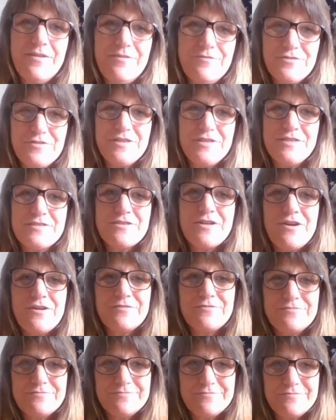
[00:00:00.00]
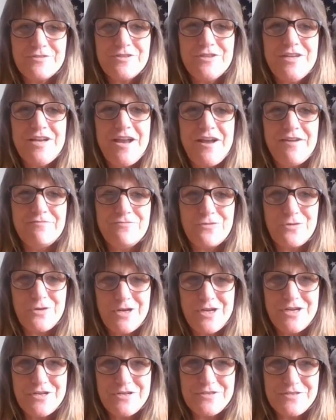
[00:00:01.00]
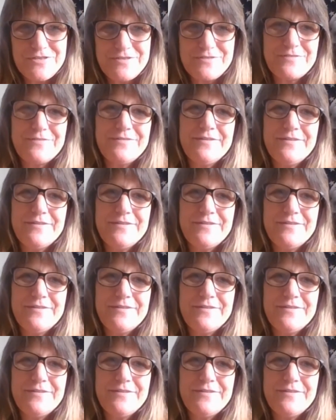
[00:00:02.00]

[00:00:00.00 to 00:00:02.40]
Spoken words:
for these long 3.5, 4 years.